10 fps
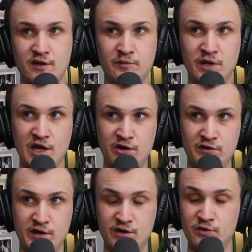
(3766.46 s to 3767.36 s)
coming
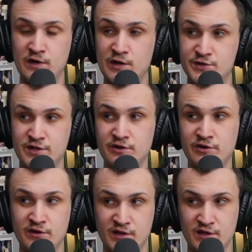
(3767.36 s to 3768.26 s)
out here when I was younger
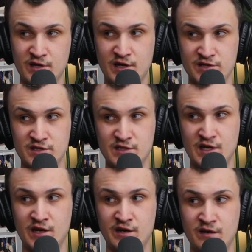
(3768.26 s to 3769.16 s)
and like the connections I
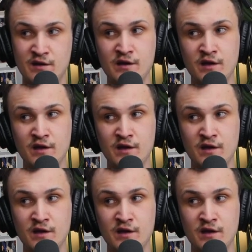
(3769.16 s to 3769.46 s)
had